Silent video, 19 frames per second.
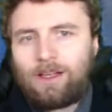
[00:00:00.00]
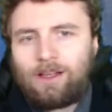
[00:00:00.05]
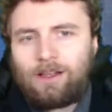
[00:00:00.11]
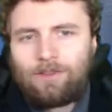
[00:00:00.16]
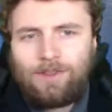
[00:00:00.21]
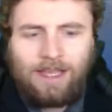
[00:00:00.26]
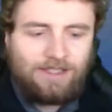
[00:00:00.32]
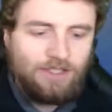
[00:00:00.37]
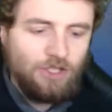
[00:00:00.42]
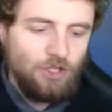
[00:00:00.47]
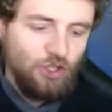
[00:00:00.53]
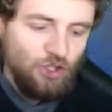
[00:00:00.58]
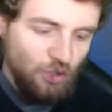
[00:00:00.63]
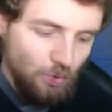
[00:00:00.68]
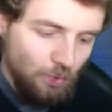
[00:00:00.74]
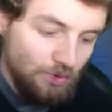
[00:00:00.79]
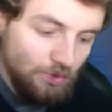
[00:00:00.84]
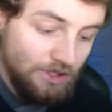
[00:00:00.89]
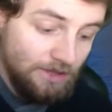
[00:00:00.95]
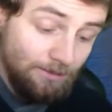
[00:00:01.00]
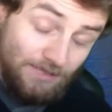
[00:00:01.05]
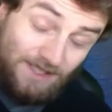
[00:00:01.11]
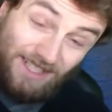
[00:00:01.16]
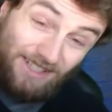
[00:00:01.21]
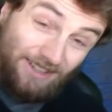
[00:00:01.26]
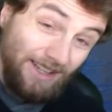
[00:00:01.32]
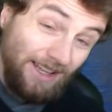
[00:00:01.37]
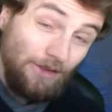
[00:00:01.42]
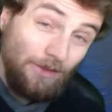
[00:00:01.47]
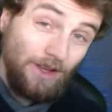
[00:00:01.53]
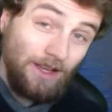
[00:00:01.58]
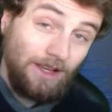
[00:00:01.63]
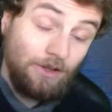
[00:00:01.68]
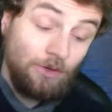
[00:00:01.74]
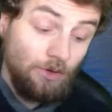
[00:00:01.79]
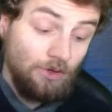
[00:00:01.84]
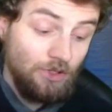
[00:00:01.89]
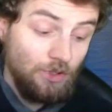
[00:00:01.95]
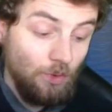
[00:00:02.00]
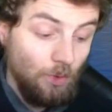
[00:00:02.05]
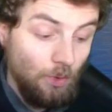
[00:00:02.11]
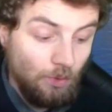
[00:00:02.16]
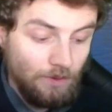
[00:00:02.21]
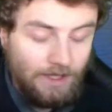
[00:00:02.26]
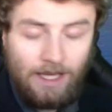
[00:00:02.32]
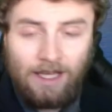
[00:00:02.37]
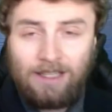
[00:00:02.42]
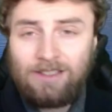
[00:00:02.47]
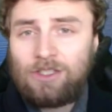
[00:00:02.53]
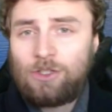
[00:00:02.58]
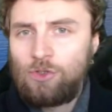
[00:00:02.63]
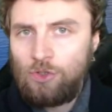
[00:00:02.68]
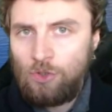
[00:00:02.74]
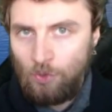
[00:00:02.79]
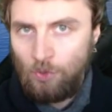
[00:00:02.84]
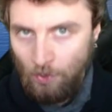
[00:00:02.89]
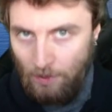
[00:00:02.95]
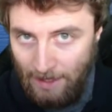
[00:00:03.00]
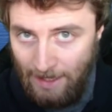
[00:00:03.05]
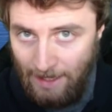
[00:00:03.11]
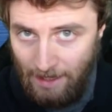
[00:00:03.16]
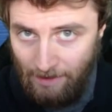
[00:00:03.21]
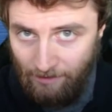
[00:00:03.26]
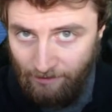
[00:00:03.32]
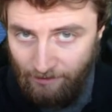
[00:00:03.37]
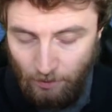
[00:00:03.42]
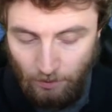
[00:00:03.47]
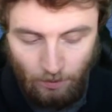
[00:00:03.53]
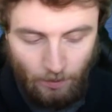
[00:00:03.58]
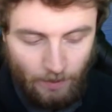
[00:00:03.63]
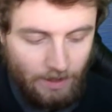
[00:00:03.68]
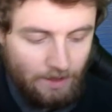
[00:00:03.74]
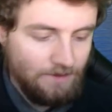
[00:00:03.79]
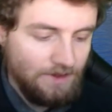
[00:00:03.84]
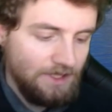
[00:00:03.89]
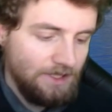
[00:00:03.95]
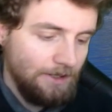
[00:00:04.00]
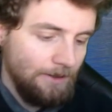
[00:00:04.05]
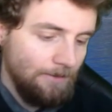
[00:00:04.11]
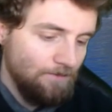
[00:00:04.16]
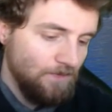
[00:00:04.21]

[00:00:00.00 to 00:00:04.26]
That's huge, considering how the Hakuryu only has 2.5 full waves.